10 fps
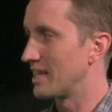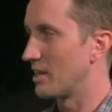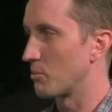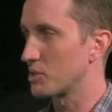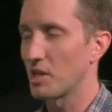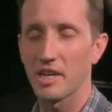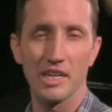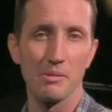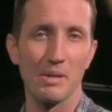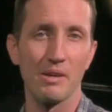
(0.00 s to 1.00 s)
Today we're
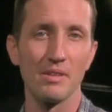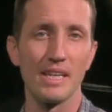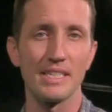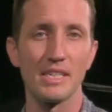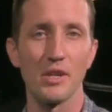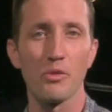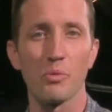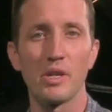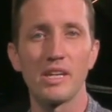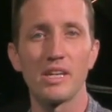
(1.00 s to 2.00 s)
talking about lesson
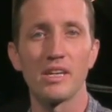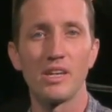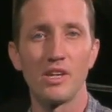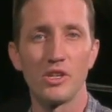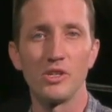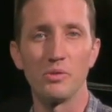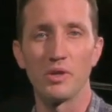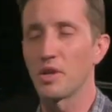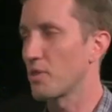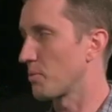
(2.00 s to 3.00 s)
three,
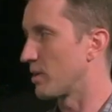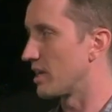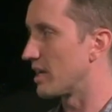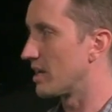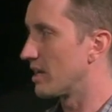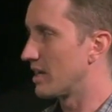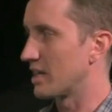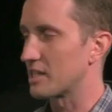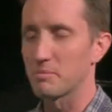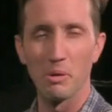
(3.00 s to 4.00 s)
unit three,
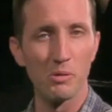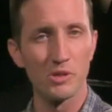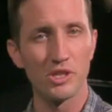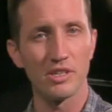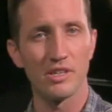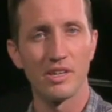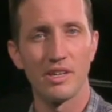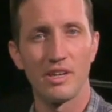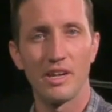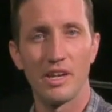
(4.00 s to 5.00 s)
exposure
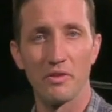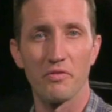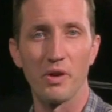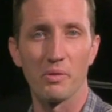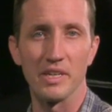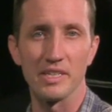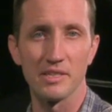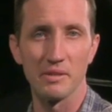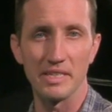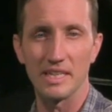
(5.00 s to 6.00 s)
and focus.
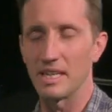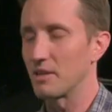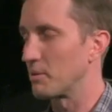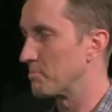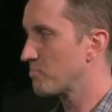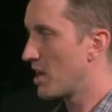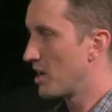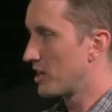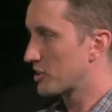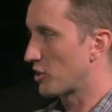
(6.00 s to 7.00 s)
So let's get into it.
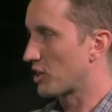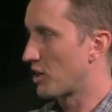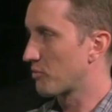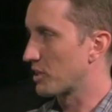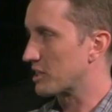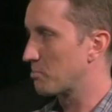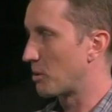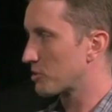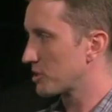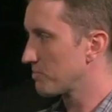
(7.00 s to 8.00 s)
Starting off with
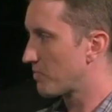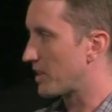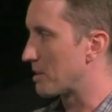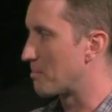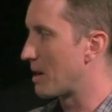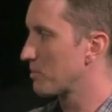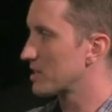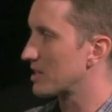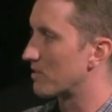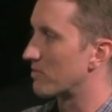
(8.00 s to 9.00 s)
exposure, the
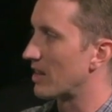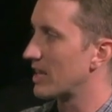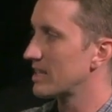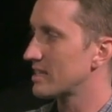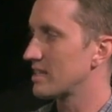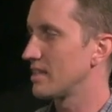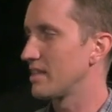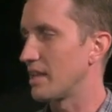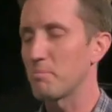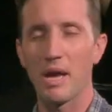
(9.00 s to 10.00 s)
amount of light
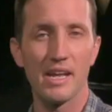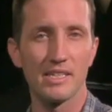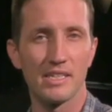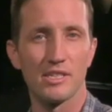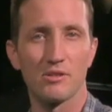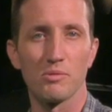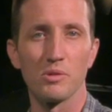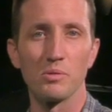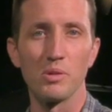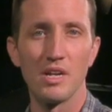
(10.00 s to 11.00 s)
that passes
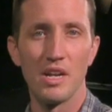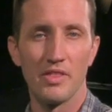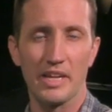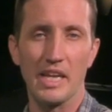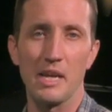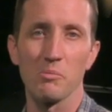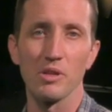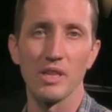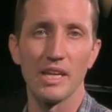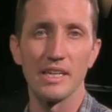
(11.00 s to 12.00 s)
through the
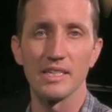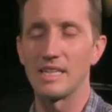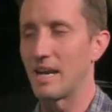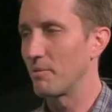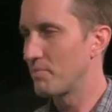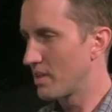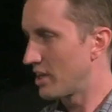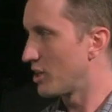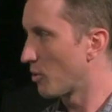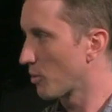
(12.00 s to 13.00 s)
camera lens. Now,
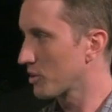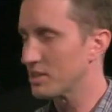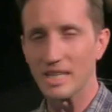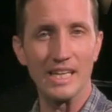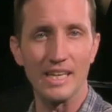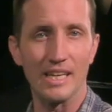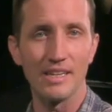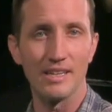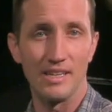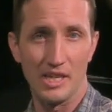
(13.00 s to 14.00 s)
in order to
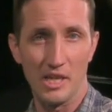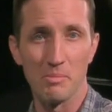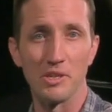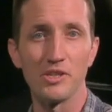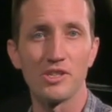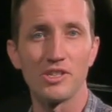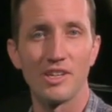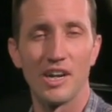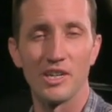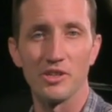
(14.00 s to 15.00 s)
get an image
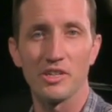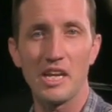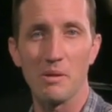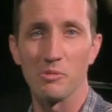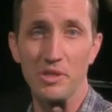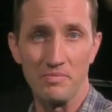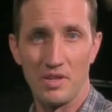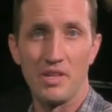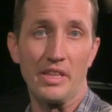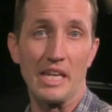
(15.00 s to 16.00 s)
on your camera,
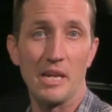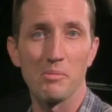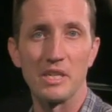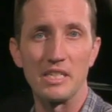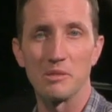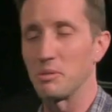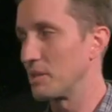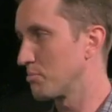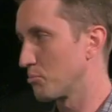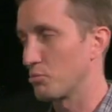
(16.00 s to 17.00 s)
the camera needs to
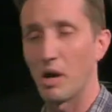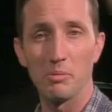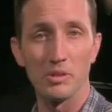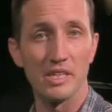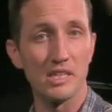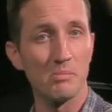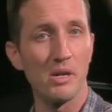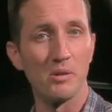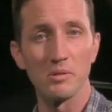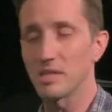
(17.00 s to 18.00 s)
be properly
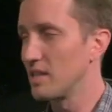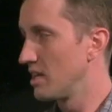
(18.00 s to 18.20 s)
exposed.